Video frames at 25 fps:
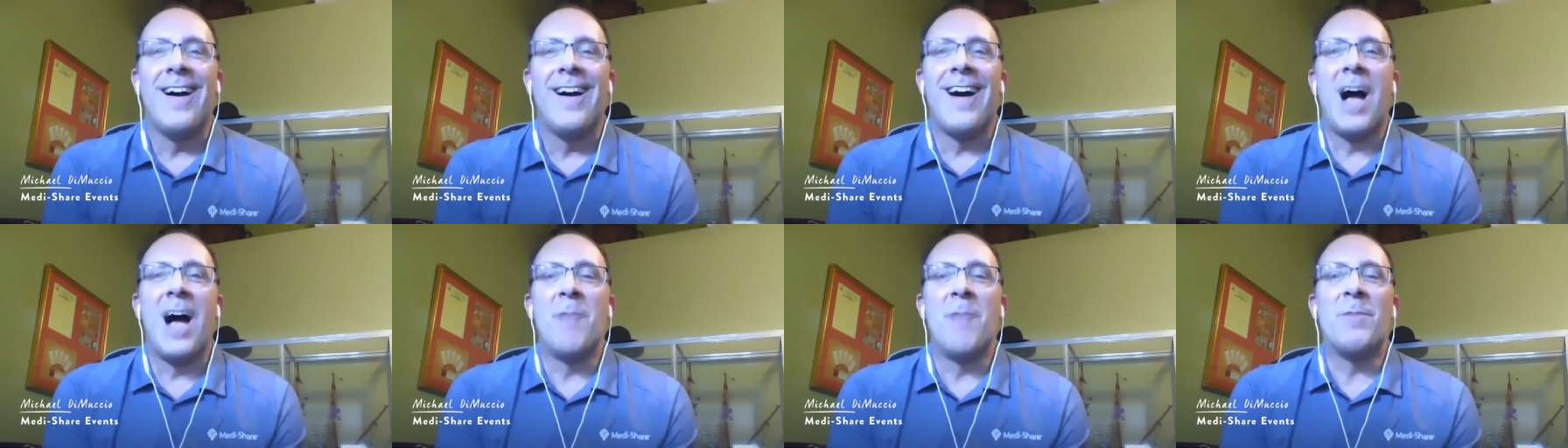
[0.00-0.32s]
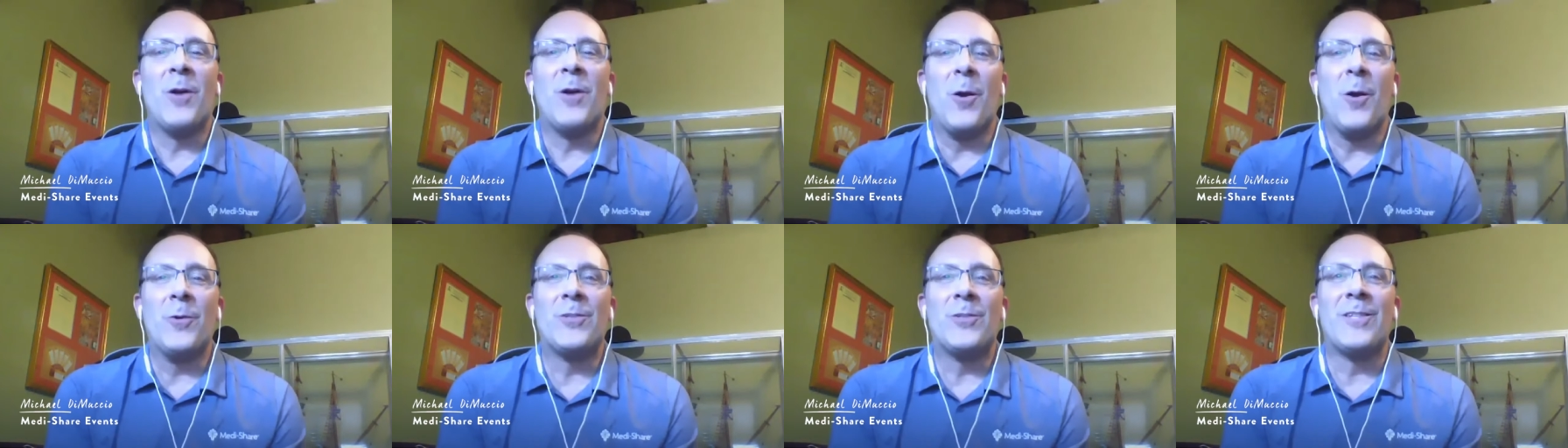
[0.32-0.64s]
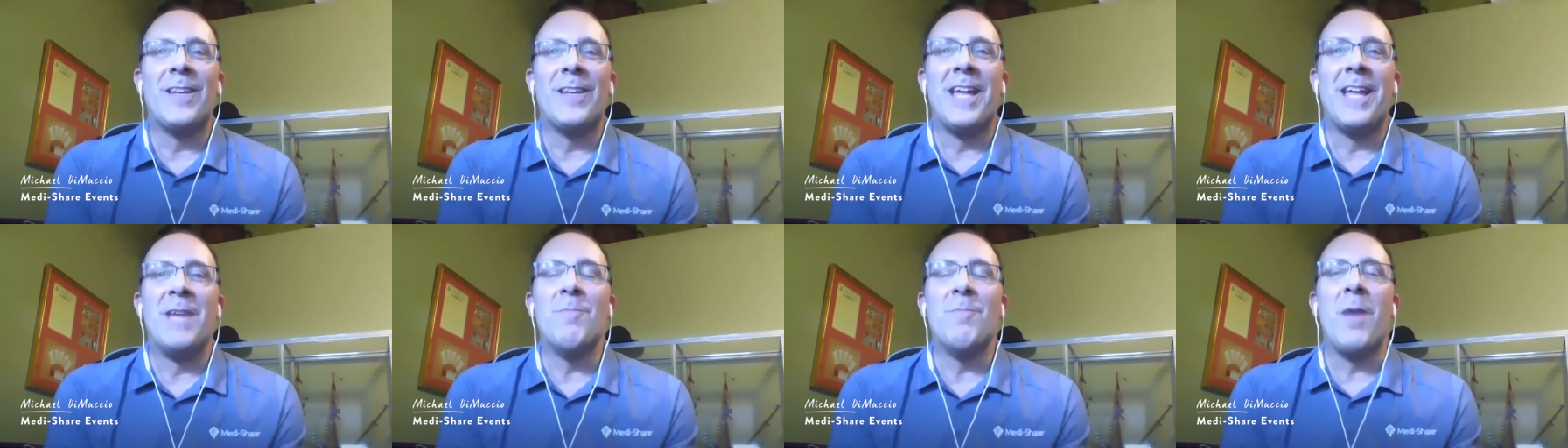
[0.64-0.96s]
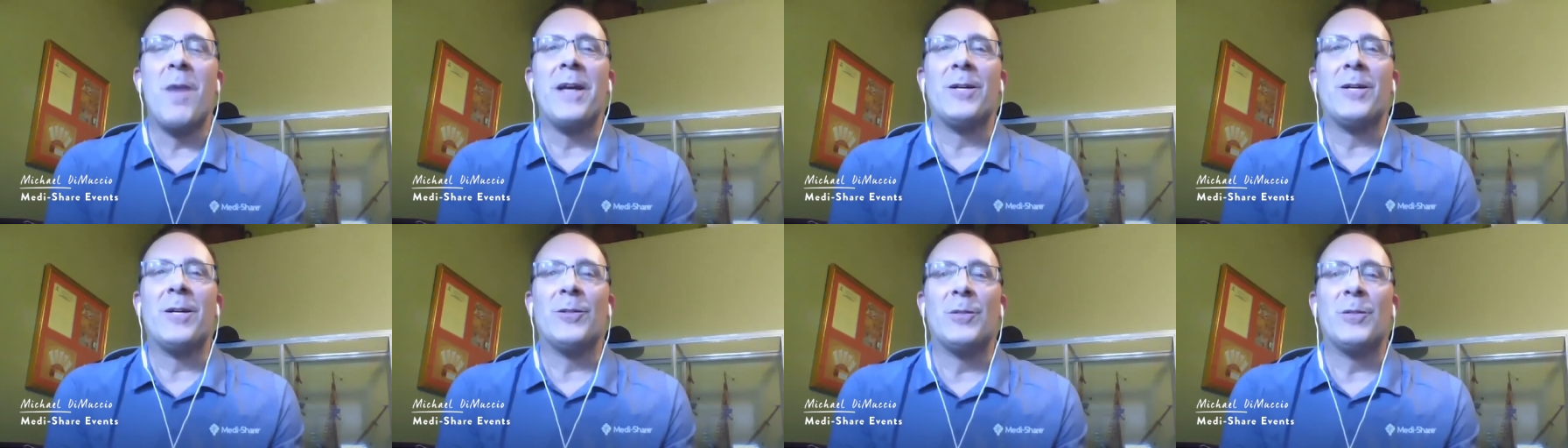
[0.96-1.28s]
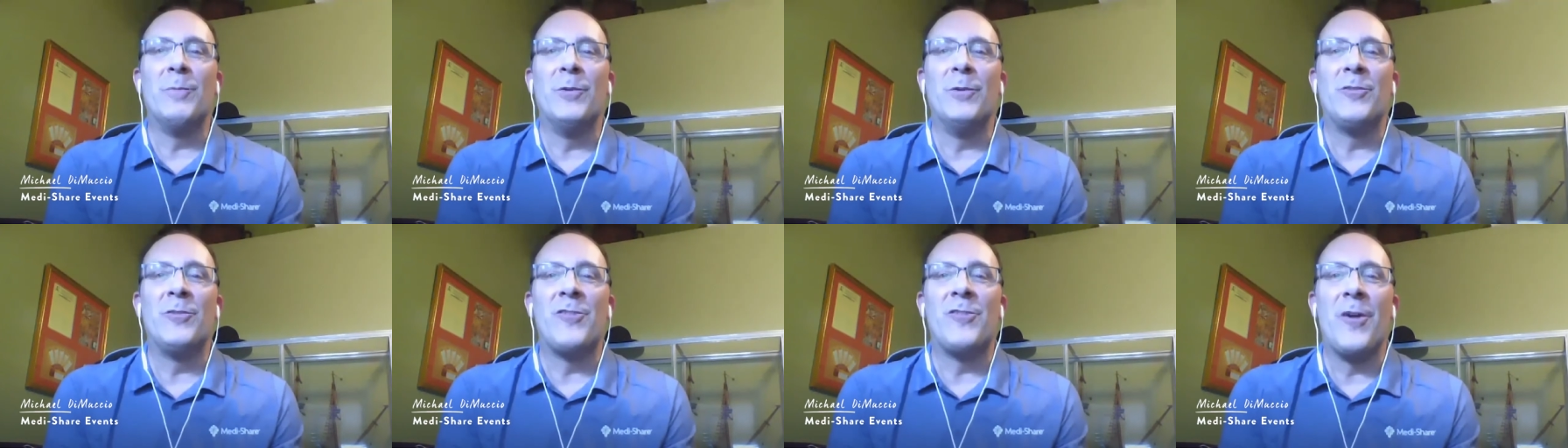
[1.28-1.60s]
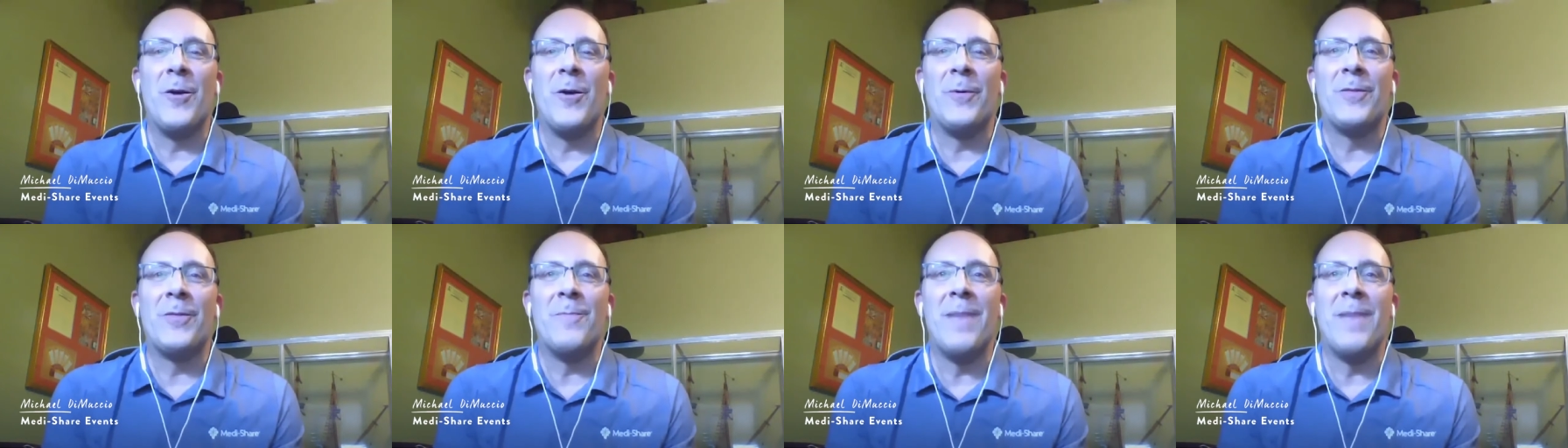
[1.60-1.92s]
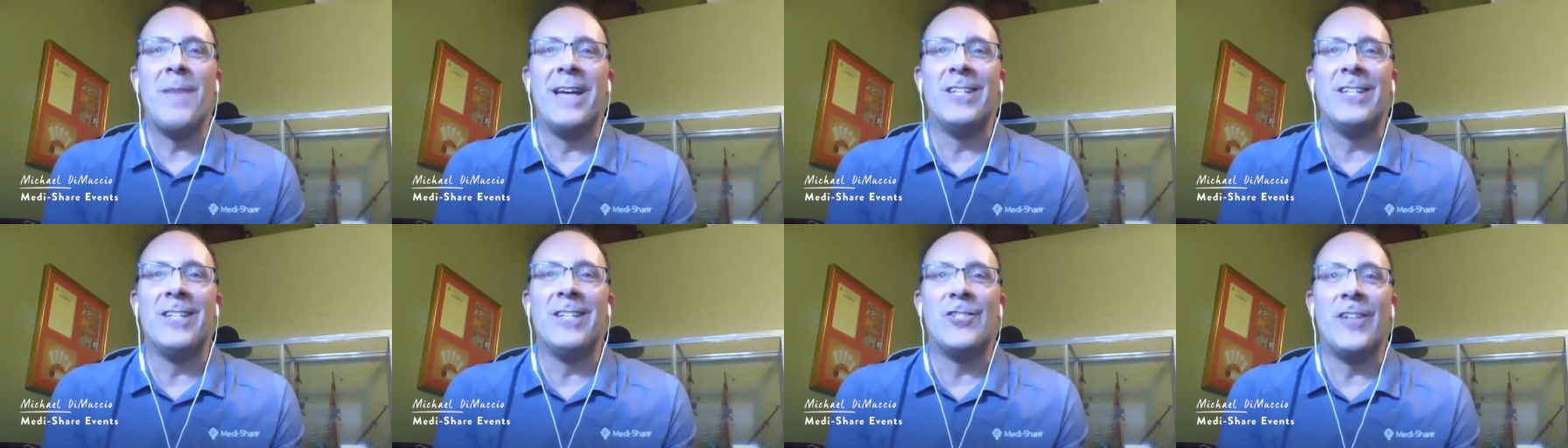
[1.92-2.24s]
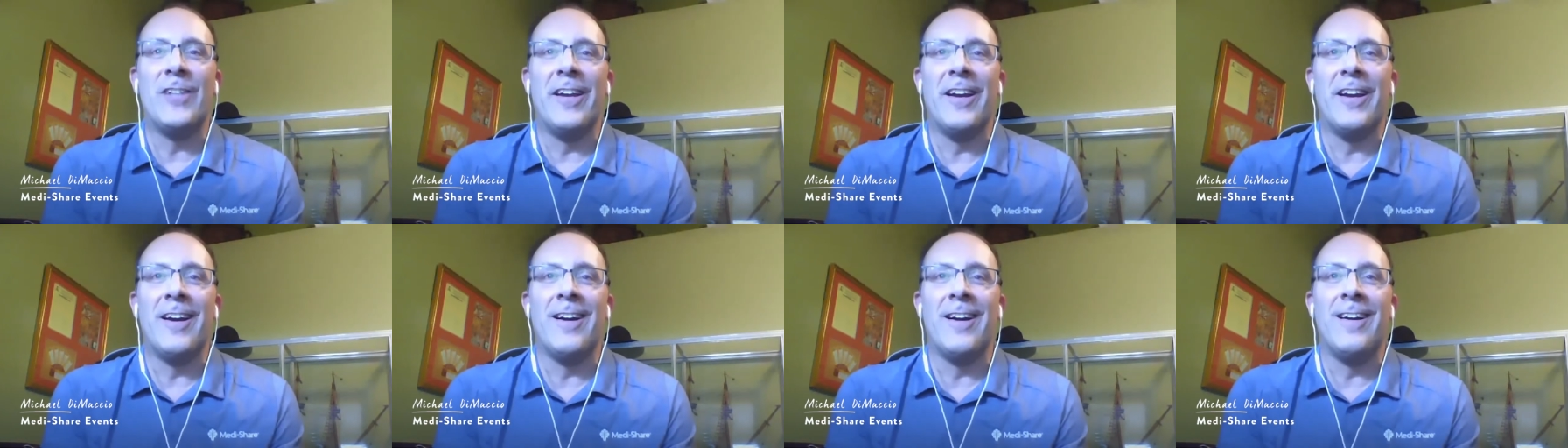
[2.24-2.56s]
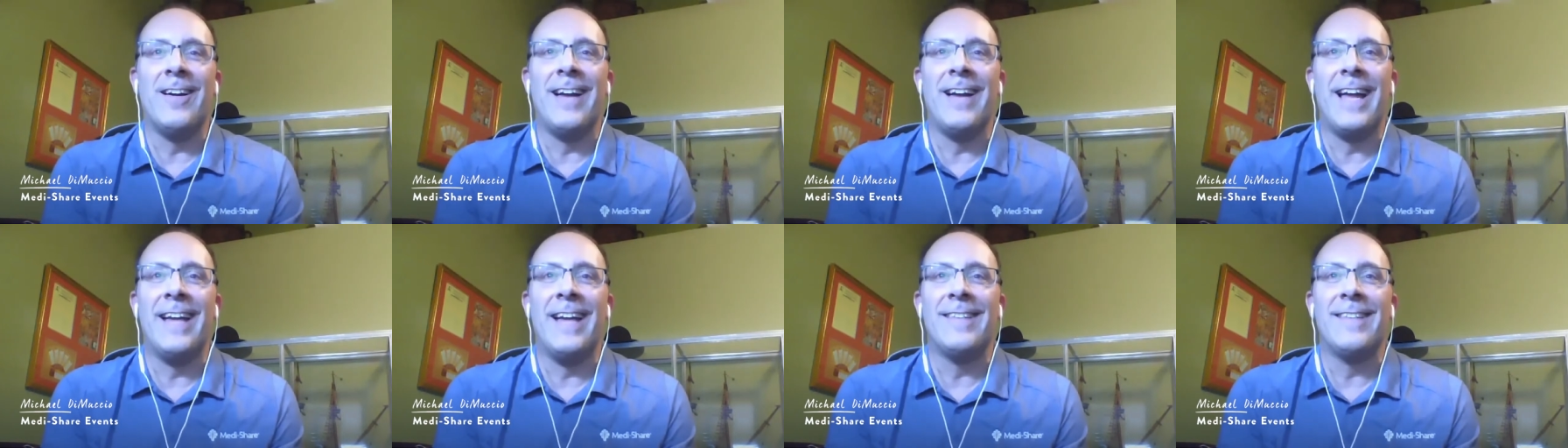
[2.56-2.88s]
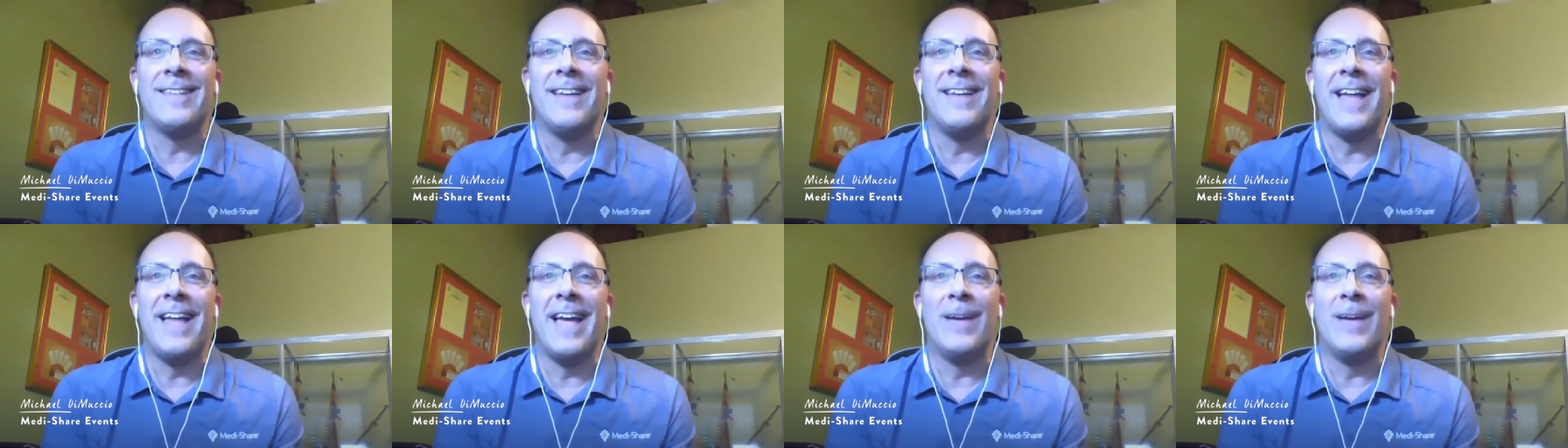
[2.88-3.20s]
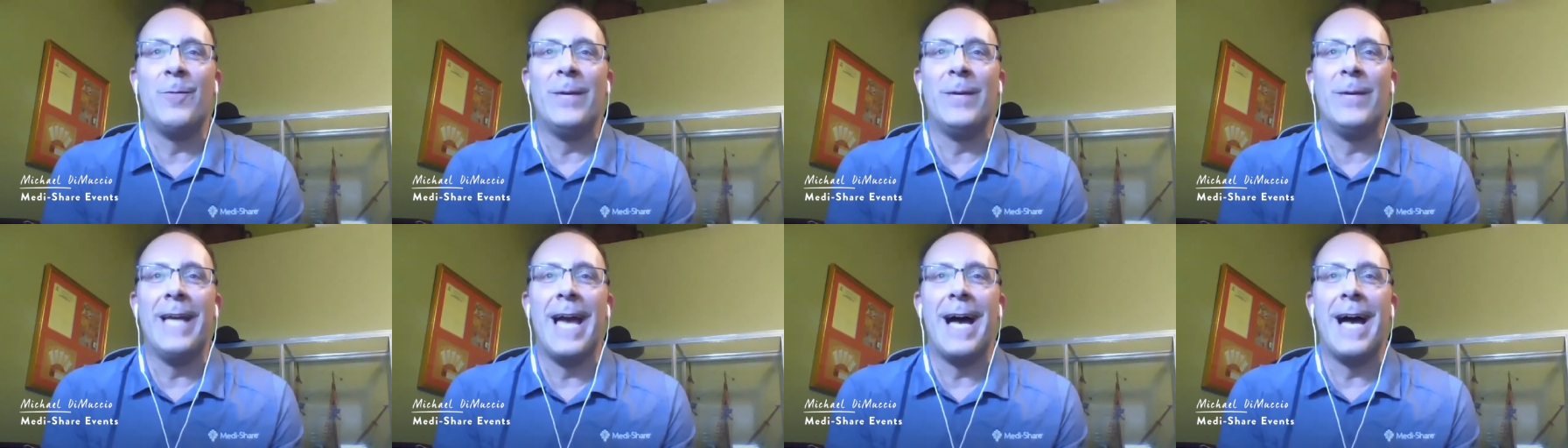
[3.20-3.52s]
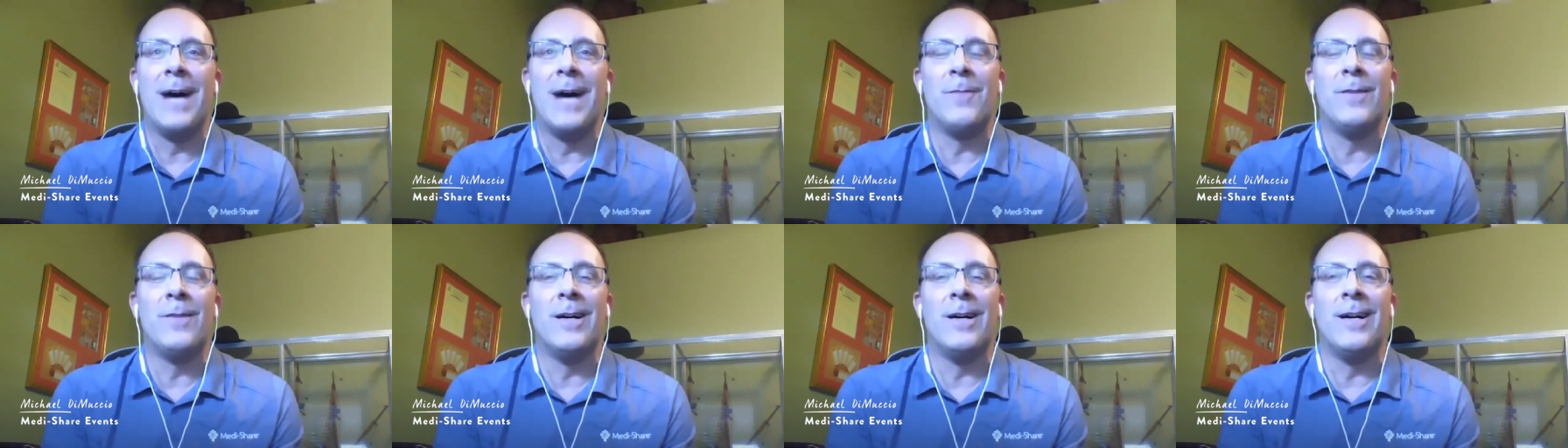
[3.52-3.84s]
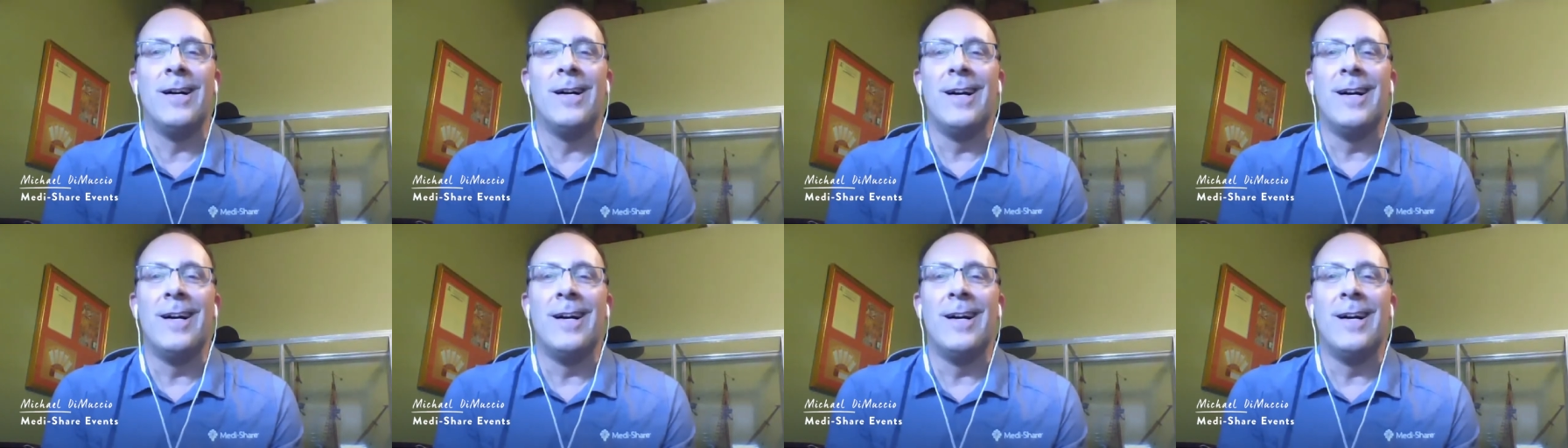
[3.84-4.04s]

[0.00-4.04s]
I'm your host today, Michael DiMuccio with Medi-Share, and today we have